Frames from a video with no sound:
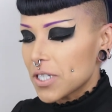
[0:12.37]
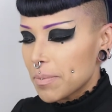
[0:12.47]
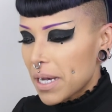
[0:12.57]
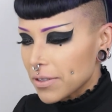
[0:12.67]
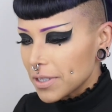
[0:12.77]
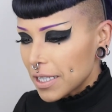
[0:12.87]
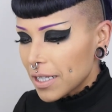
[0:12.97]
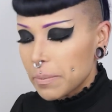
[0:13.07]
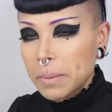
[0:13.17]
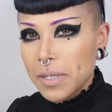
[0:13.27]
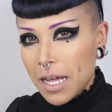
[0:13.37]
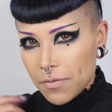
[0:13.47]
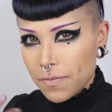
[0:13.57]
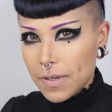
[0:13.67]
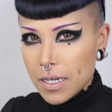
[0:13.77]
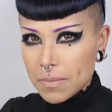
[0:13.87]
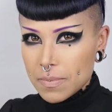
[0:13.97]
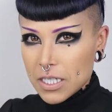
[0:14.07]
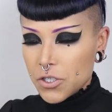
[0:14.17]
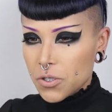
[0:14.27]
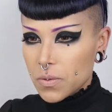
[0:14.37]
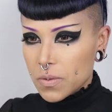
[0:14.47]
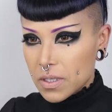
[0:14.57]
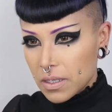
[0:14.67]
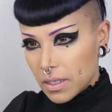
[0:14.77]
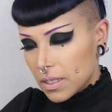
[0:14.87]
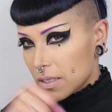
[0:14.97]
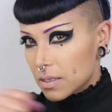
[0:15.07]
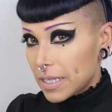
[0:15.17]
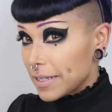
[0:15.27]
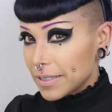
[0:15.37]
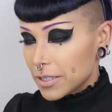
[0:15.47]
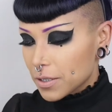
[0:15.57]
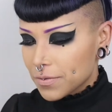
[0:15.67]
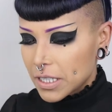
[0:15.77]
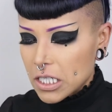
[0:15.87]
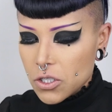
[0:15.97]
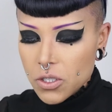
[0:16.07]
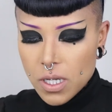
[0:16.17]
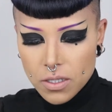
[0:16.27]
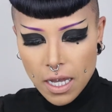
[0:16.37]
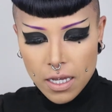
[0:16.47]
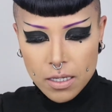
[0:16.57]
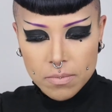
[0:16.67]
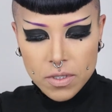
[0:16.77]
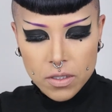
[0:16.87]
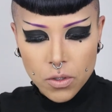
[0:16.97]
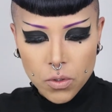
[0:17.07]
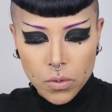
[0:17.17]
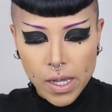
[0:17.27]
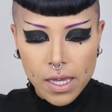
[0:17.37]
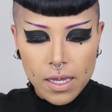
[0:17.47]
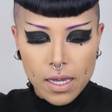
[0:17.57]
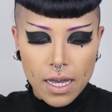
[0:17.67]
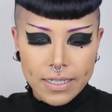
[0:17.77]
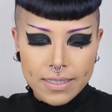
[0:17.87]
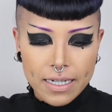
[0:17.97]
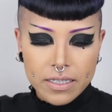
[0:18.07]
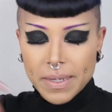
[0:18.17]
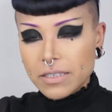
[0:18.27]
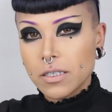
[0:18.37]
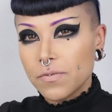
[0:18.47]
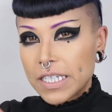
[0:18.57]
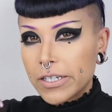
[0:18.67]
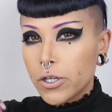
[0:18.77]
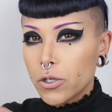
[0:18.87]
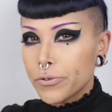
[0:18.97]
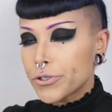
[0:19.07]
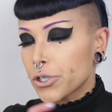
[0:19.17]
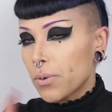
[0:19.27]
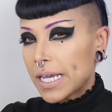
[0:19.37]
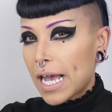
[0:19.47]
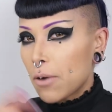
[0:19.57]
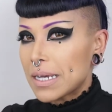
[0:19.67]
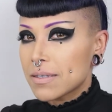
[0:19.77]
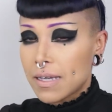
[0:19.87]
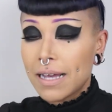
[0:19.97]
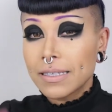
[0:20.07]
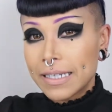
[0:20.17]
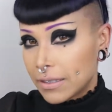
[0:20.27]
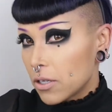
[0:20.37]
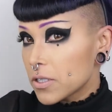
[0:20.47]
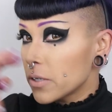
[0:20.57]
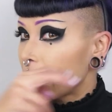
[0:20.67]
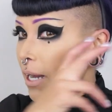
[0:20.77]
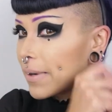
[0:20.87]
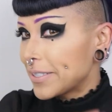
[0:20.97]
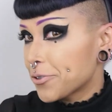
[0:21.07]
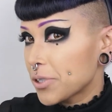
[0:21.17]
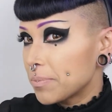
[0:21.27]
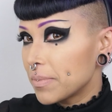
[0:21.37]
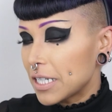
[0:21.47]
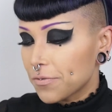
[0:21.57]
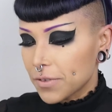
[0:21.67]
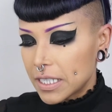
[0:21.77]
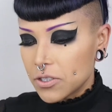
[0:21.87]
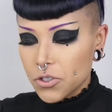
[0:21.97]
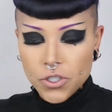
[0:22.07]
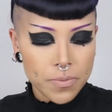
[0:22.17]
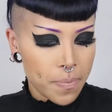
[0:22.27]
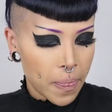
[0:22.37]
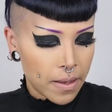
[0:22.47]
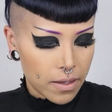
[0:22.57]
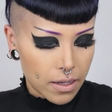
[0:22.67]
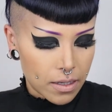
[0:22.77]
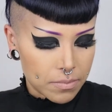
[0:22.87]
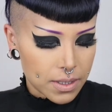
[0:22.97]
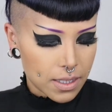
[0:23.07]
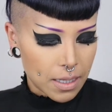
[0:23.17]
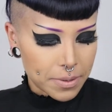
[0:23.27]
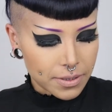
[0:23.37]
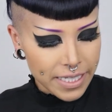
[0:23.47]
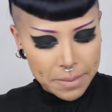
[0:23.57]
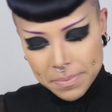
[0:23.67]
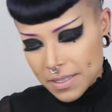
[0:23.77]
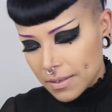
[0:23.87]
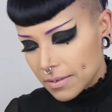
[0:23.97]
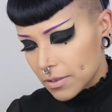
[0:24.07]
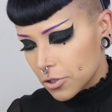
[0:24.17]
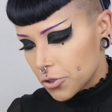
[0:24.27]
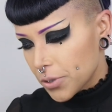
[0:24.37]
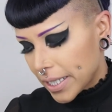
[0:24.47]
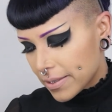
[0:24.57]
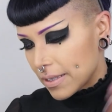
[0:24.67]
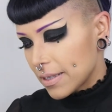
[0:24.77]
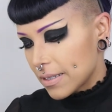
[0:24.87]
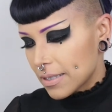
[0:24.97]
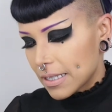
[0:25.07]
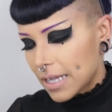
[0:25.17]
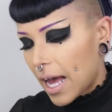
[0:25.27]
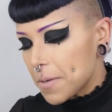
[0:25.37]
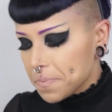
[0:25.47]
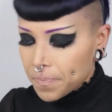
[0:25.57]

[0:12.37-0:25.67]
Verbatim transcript: Apparently a lot of people have um, issues styling their fringe, um, so I decided to make a little video showing how I style it and also how I trim my fringe um, with a couple of tips and tricks and things like that.